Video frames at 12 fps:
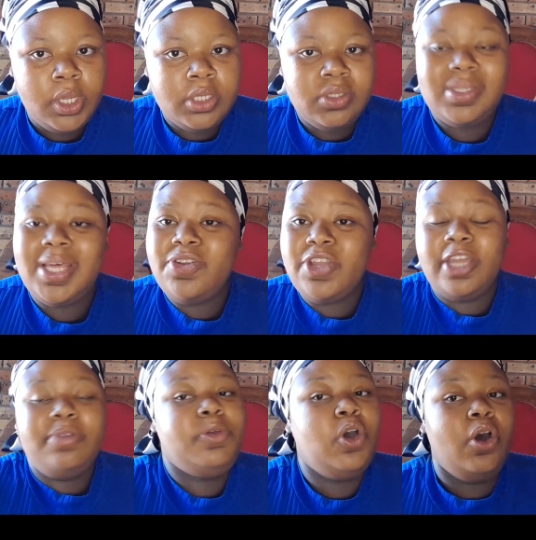So that you
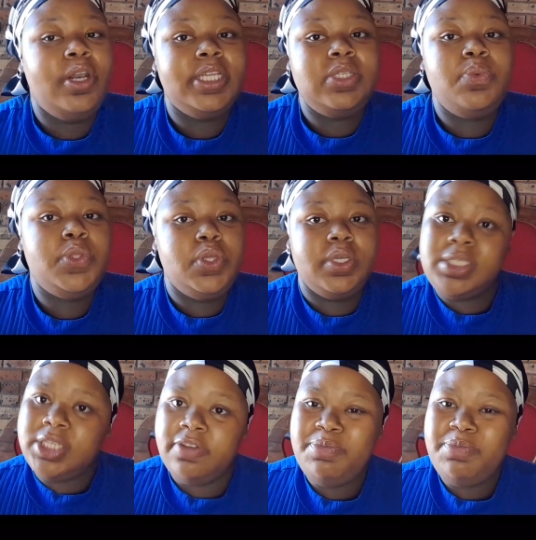can be honest with yourself.